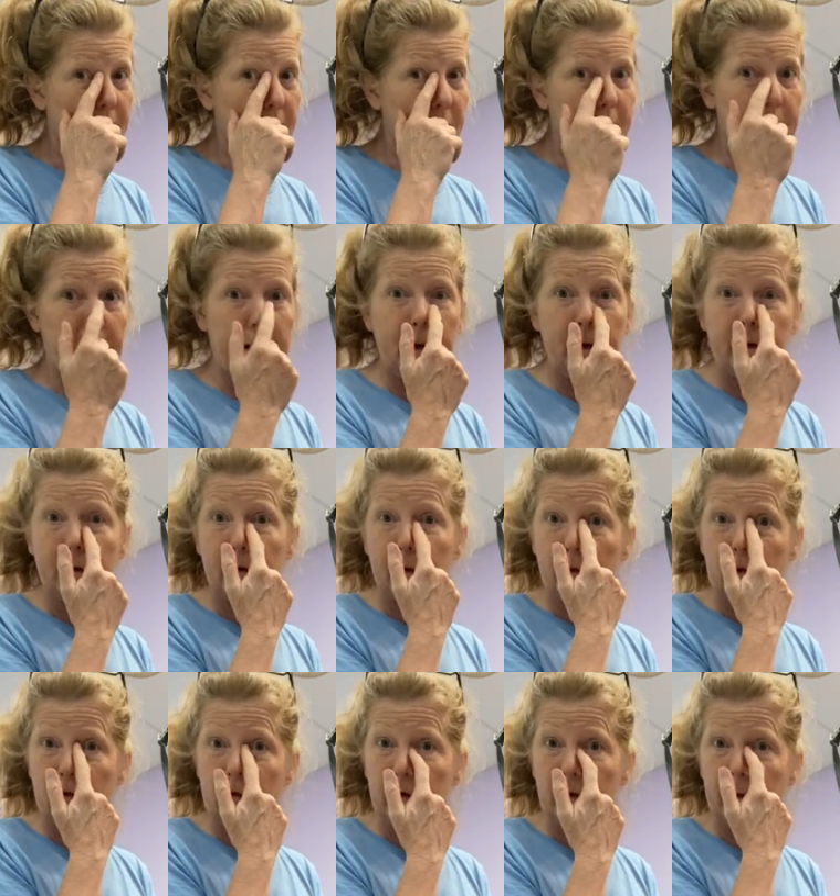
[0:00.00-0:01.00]
coming in
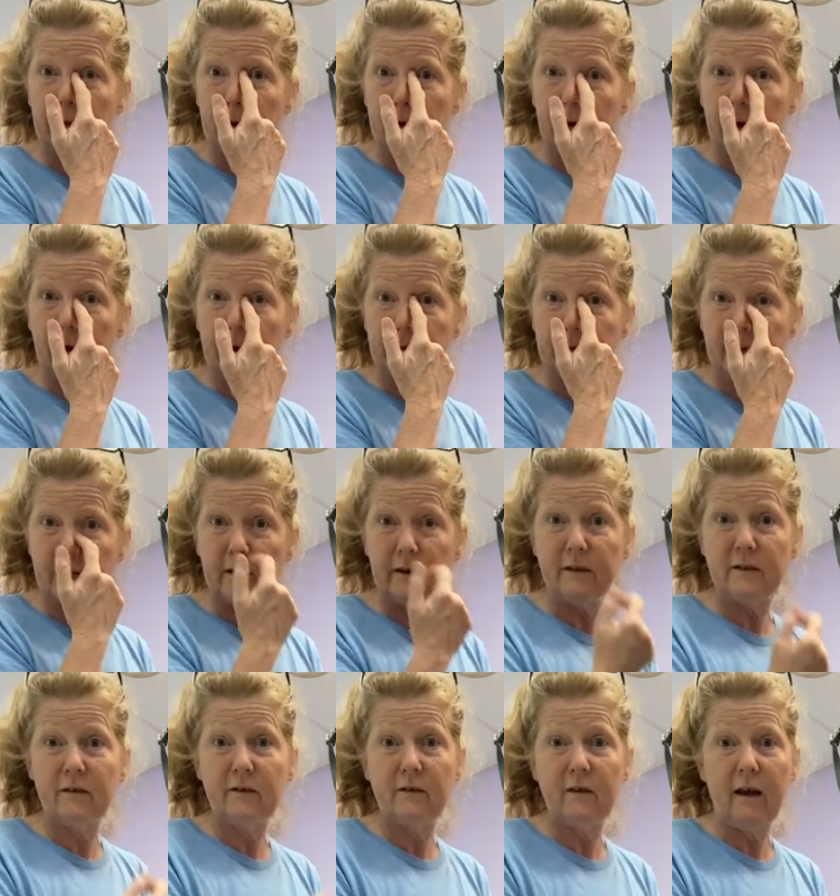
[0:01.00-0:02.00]
close to their eyes and
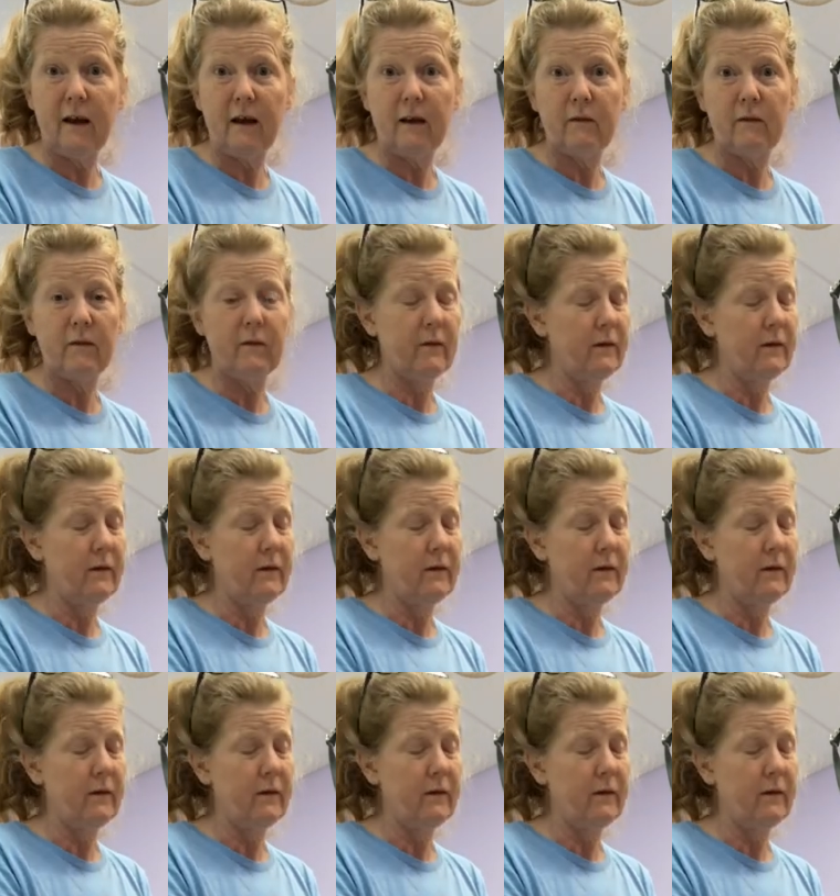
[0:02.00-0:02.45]
it's safe.